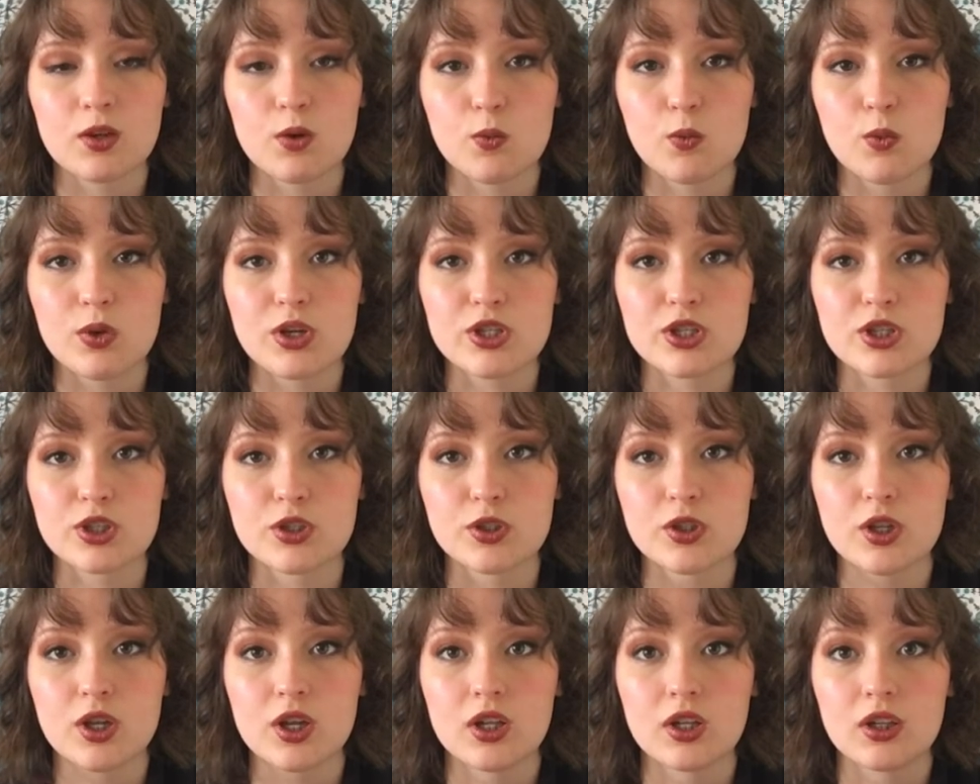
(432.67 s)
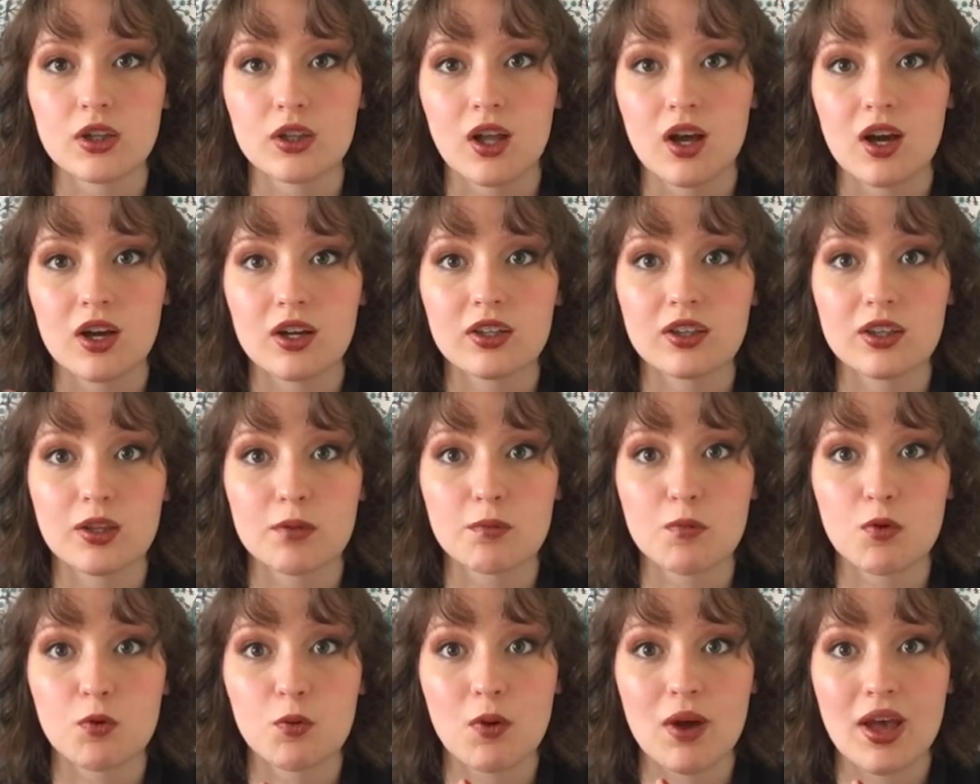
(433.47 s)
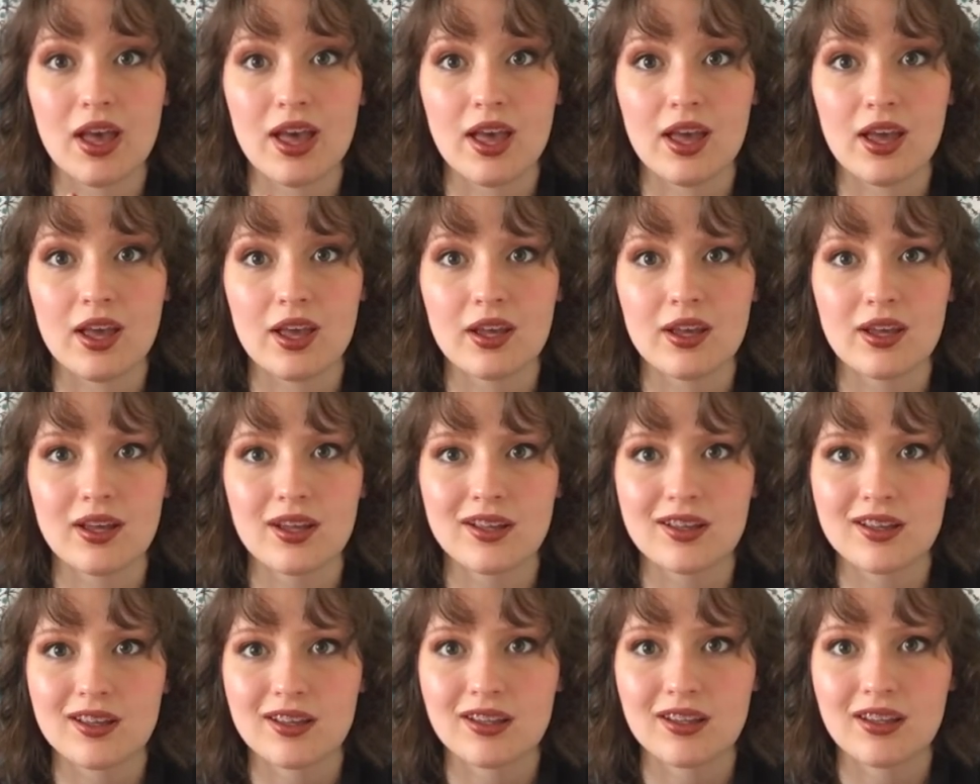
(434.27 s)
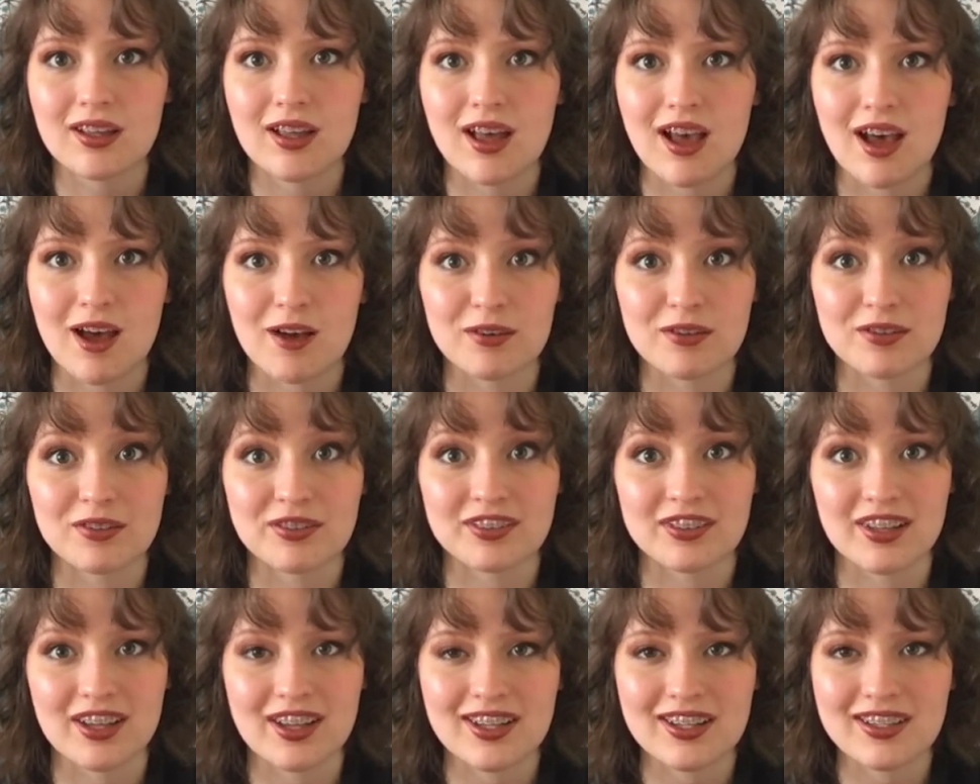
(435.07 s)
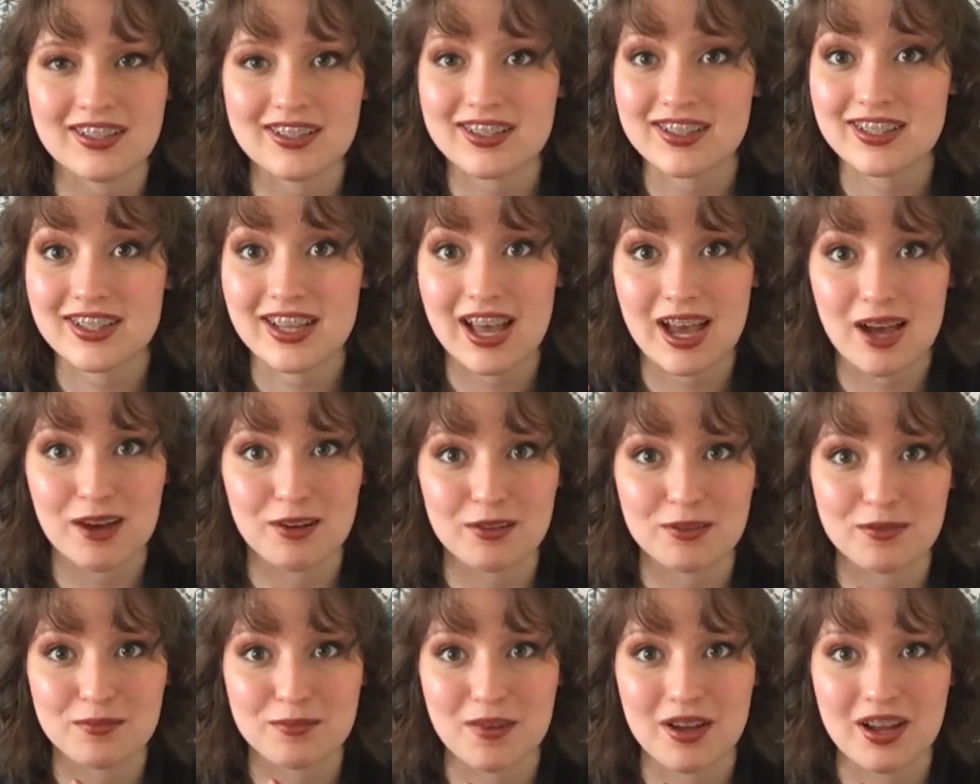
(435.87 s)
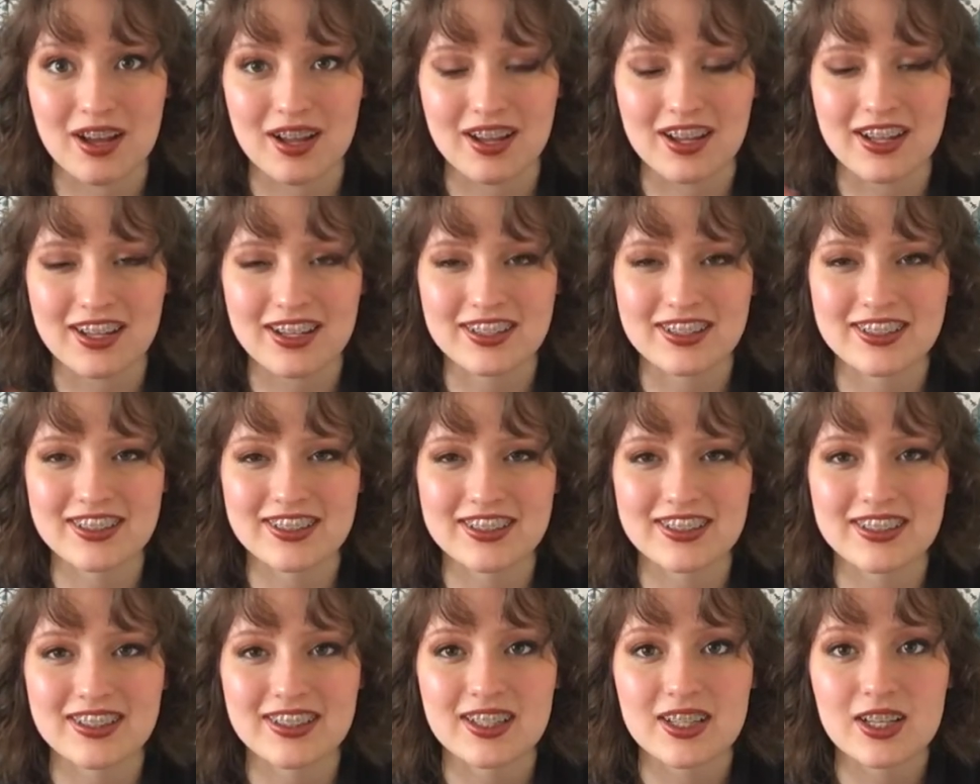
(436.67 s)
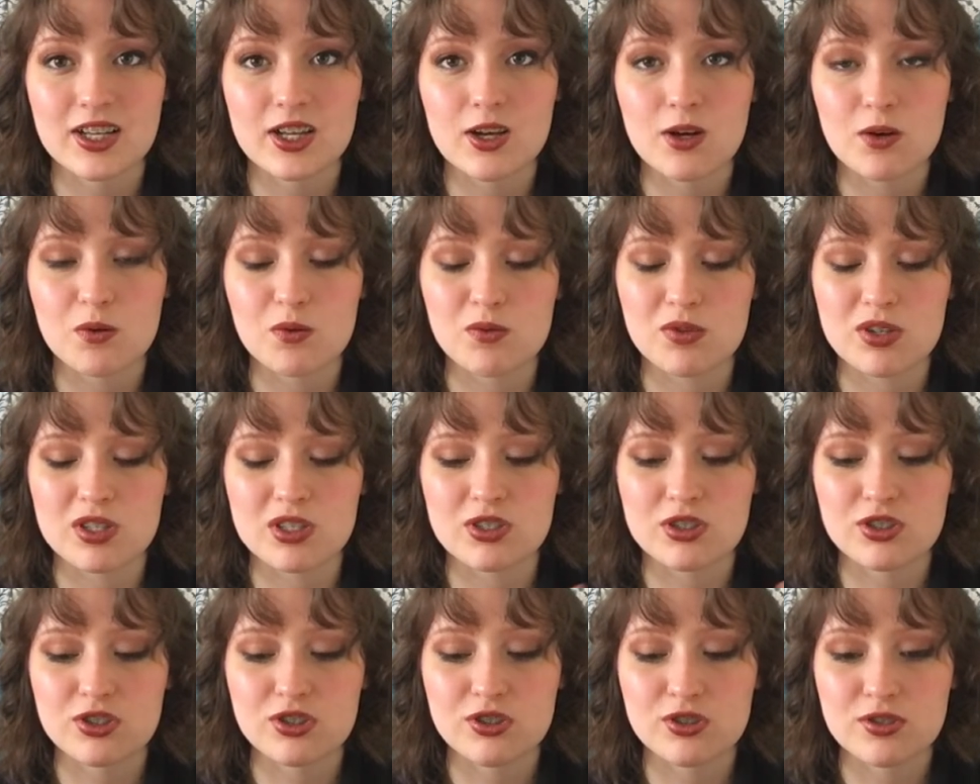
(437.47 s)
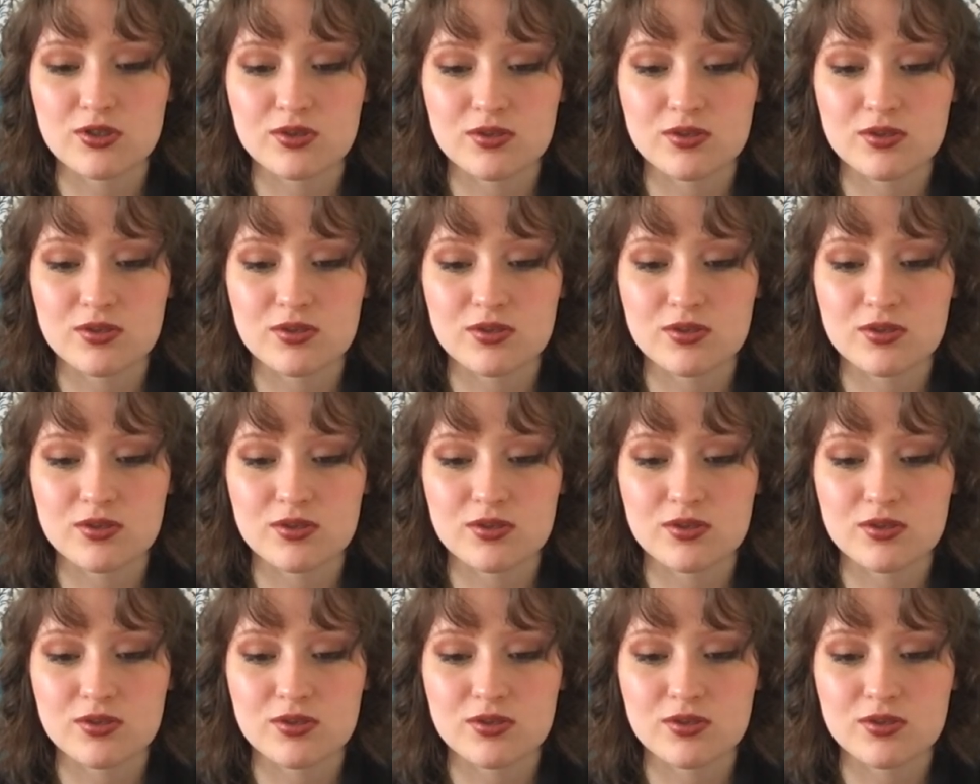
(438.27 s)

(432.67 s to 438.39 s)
we just lock them away, out of sight, out of mind, which